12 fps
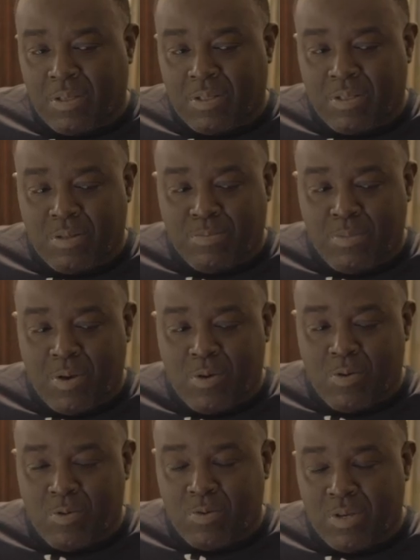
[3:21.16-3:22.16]
get this
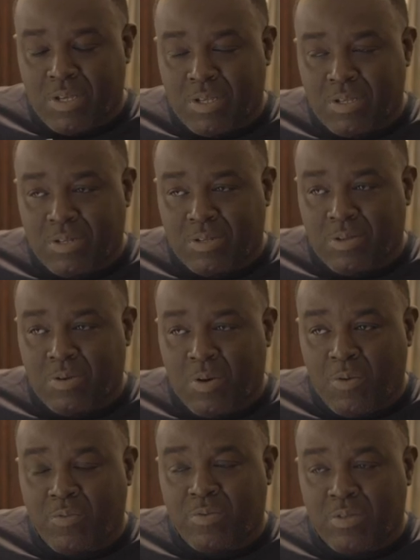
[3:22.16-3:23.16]
bowl win, so
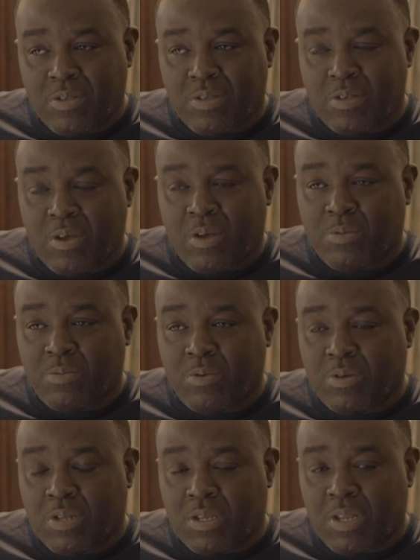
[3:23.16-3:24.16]
hopefully y'all
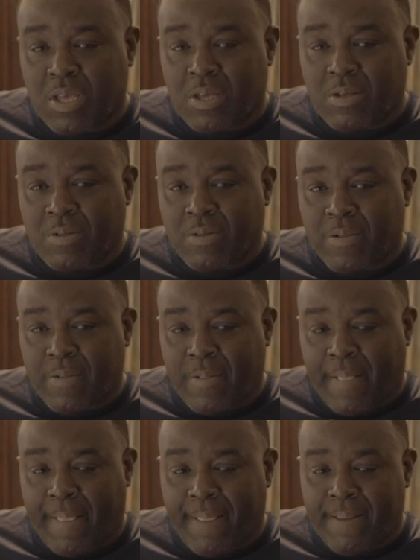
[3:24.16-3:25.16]
pull that out.
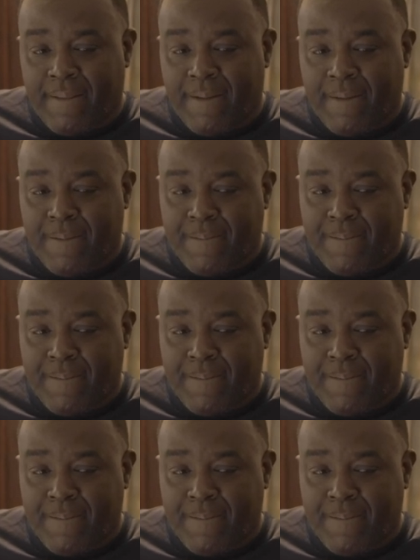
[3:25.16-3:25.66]
I mean, God's